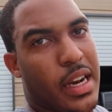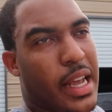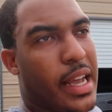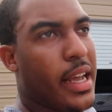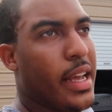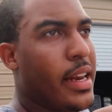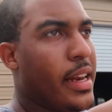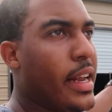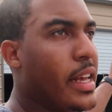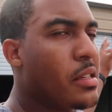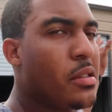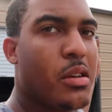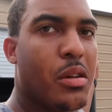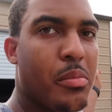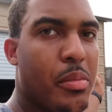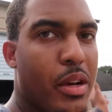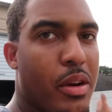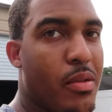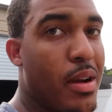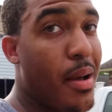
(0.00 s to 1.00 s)
and that's
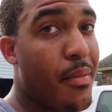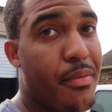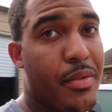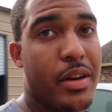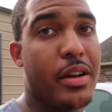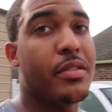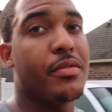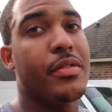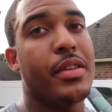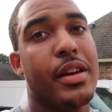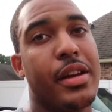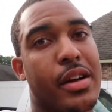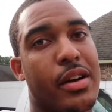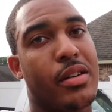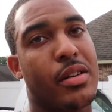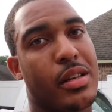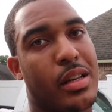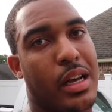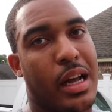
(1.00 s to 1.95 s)
gonna be a wrap for this video.